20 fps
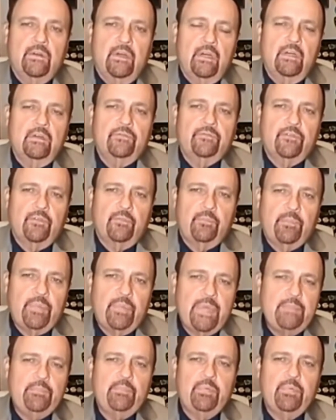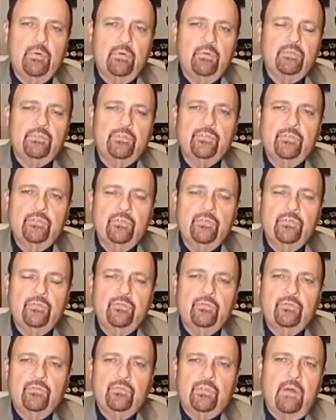for people
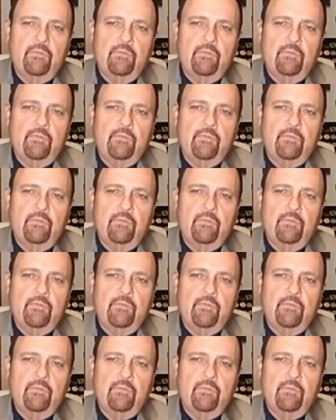to